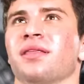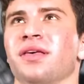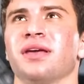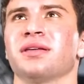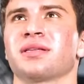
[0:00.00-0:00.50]

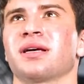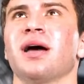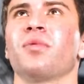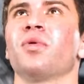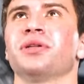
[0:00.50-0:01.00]
the thing is,
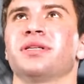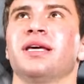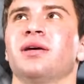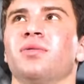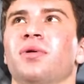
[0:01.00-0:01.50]
like, I wouldn't
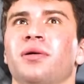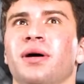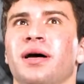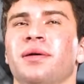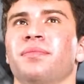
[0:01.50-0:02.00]
take one
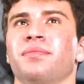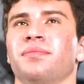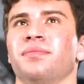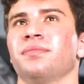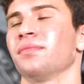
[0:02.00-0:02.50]
of my
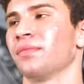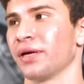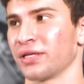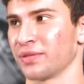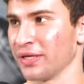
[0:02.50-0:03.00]

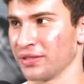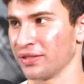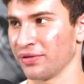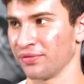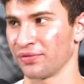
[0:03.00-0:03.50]

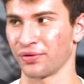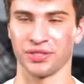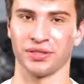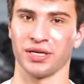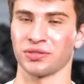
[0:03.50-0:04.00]
expensive
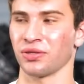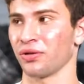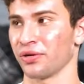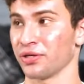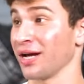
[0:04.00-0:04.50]
thirteen
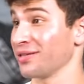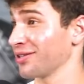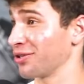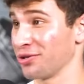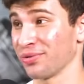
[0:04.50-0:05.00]
thousand dollar. I
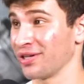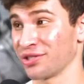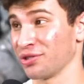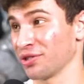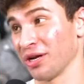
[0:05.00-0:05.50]
take the new
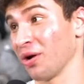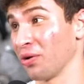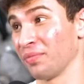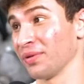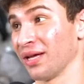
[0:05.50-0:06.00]
Edge engine. And
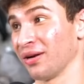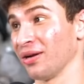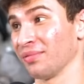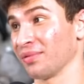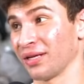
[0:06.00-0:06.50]
I'll open
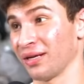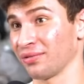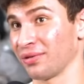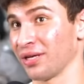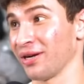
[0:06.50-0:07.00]
that up.
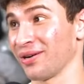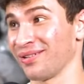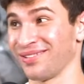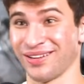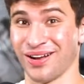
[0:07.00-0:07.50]
Like, I don't
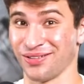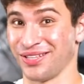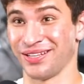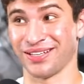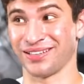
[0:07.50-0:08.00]
care.
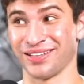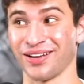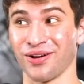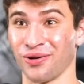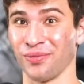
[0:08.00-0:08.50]
I'll take that
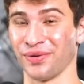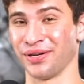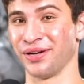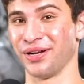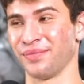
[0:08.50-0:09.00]
thing. I'll open
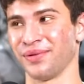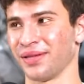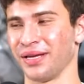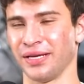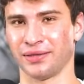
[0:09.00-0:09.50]
yeah. it up.
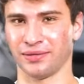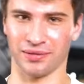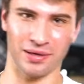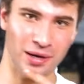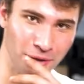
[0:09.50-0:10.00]
But like
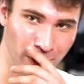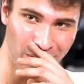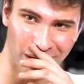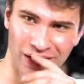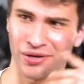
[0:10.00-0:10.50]
a
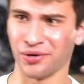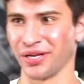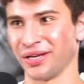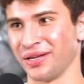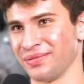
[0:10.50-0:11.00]
new
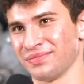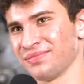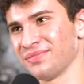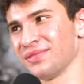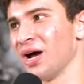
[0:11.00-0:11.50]
Coyote,
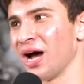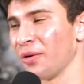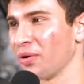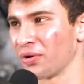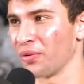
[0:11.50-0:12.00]
no, nah,
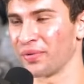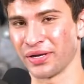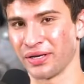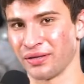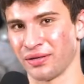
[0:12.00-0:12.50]
I won't
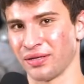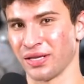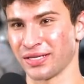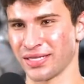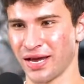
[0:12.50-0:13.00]
open it
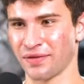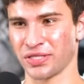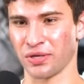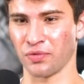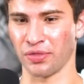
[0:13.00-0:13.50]
unless I
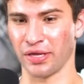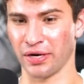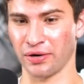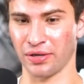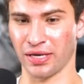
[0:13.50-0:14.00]
have someone
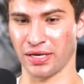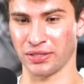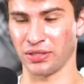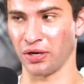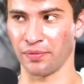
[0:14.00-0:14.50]
there that
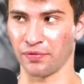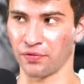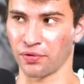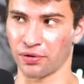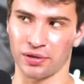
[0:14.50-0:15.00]
has done it
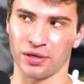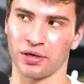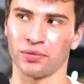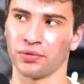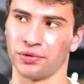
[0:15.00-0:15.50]
before.
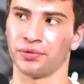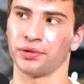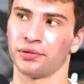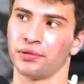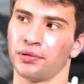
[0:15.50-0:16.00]
Then I will
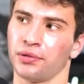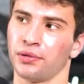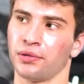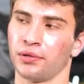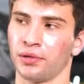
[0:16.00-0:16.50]
do it.
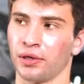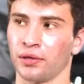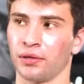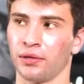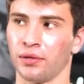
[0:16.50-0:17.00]
Yeah.
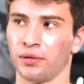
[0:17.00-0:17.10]
Yeah.